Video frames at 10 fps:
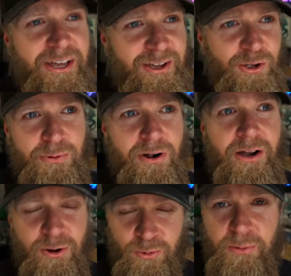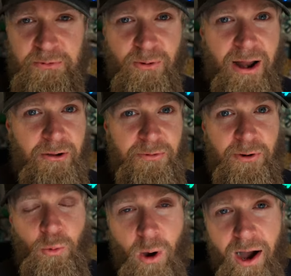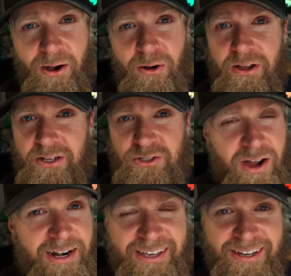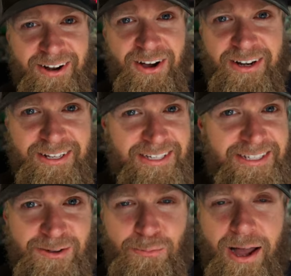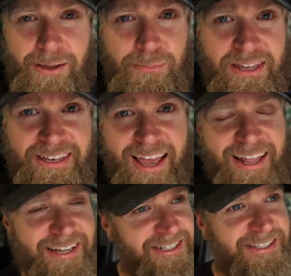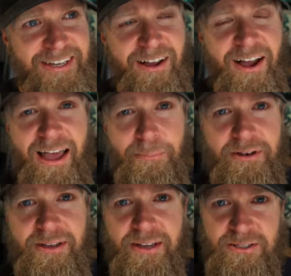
Me and Cooper ripped around for a while, trying to get on a decent bite midday, and it just did not happen.